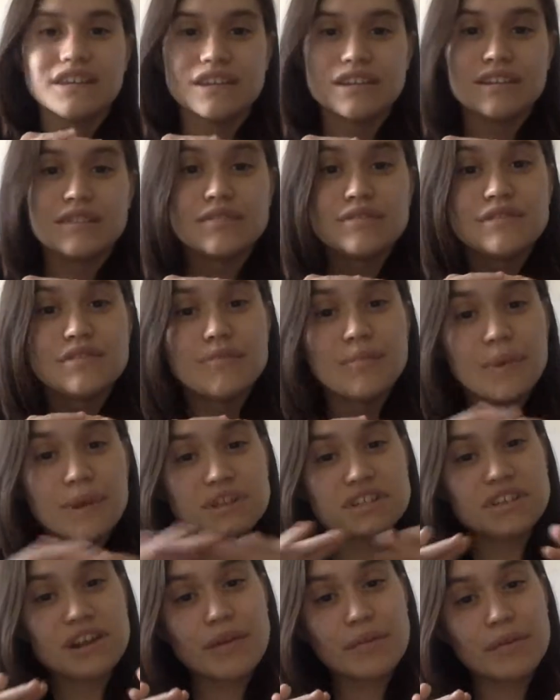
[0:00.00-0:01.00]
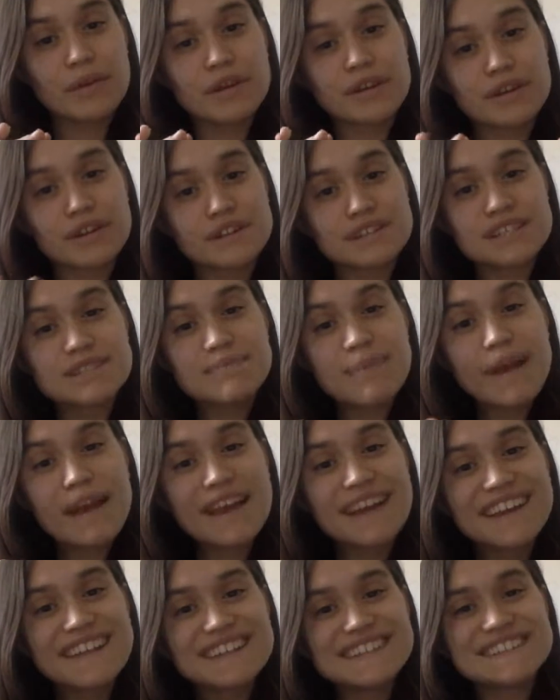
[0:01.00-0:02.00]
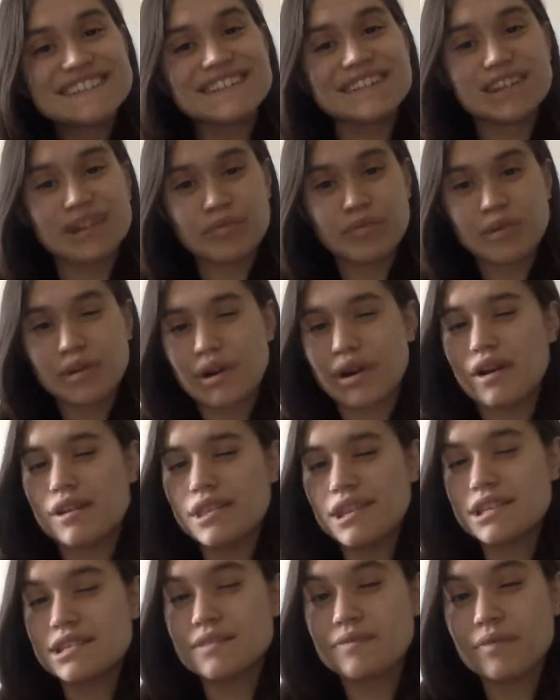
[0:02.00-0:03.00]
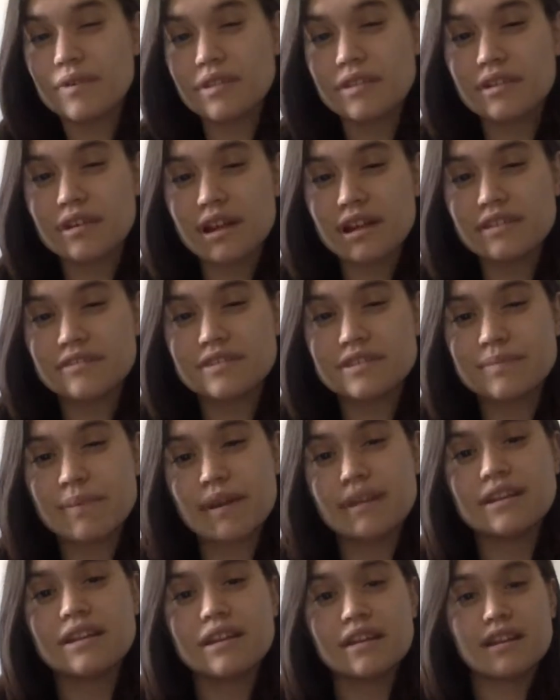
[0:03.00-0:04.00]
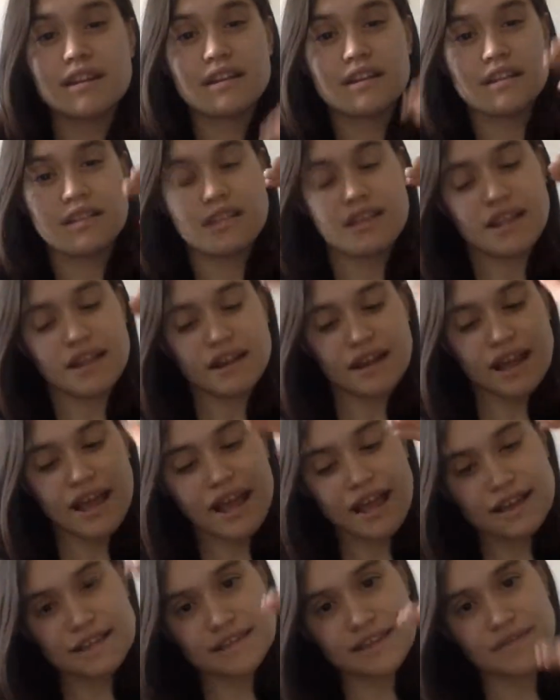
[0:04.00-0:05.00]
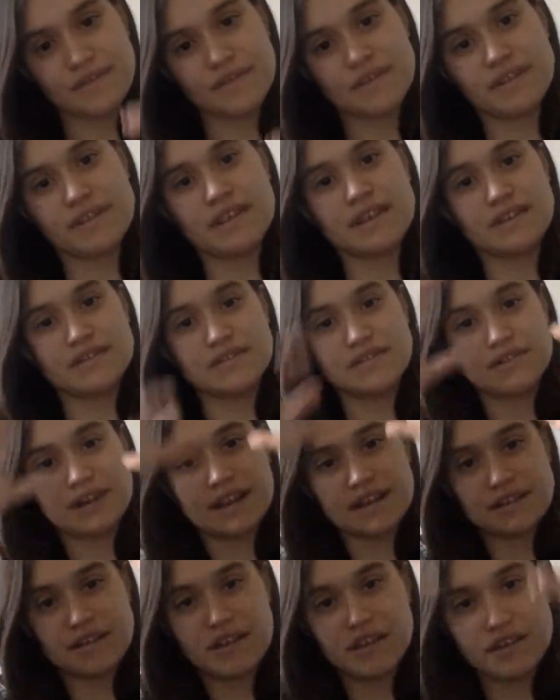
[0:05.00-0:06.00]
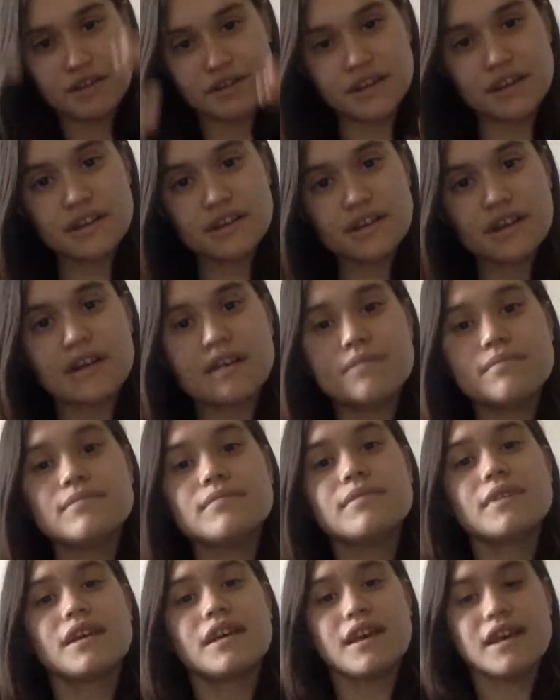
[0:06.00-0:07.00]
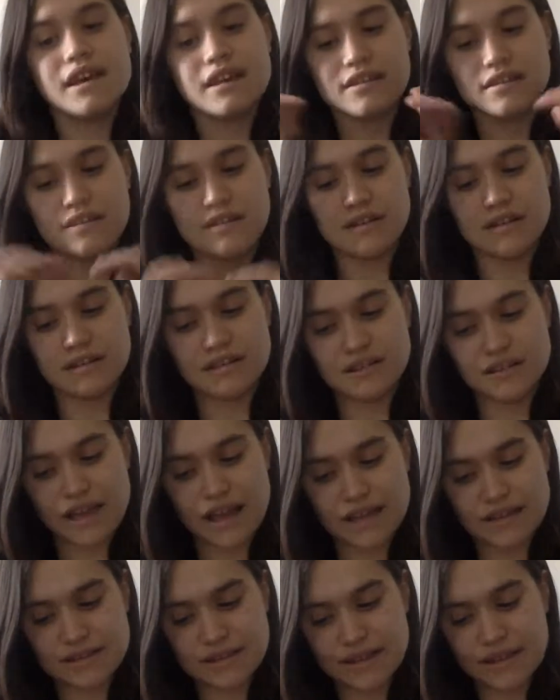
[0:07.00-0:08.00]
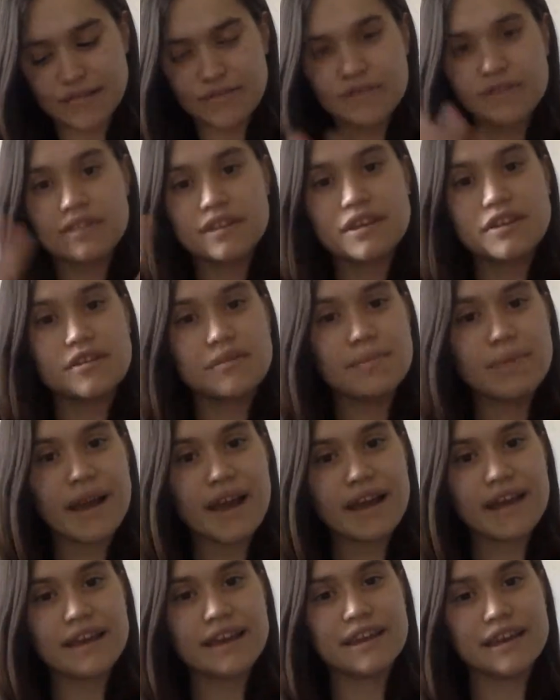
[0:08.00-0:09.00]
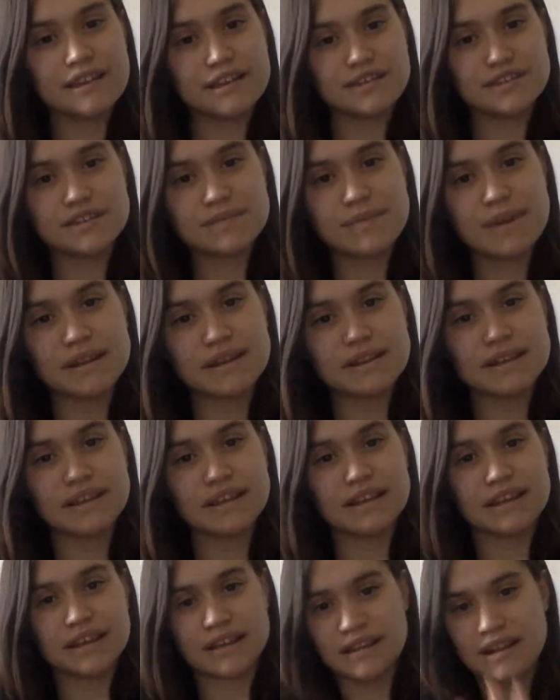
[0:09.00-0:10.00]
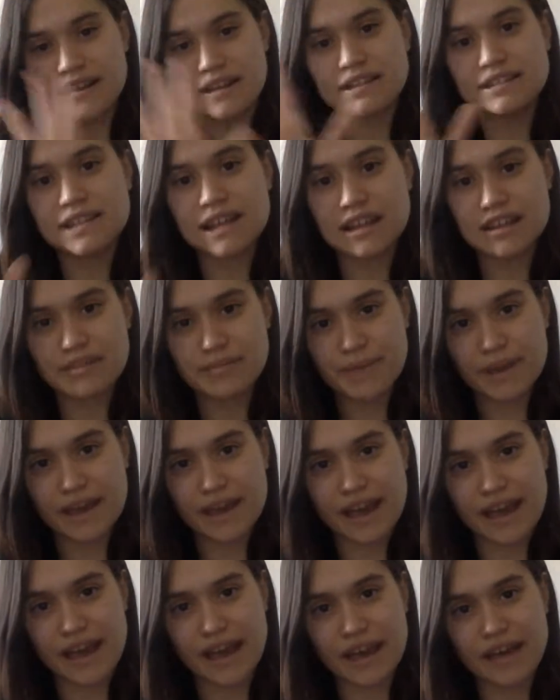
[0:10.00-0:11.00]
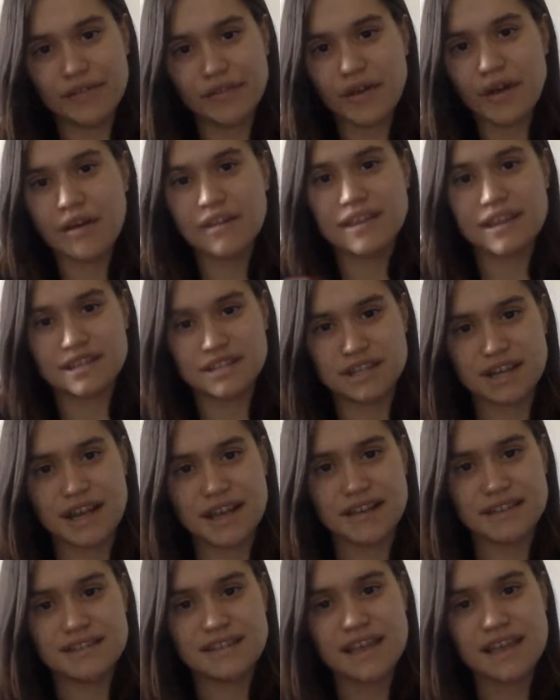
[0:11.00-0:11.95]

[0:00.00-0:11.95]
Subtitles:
You budget out what you're going to spend, and regardless of whether or not you spend it, it has everything. So it has all your income, and it has everything you're buying and you're spending, and any debt you may have, all that jazz.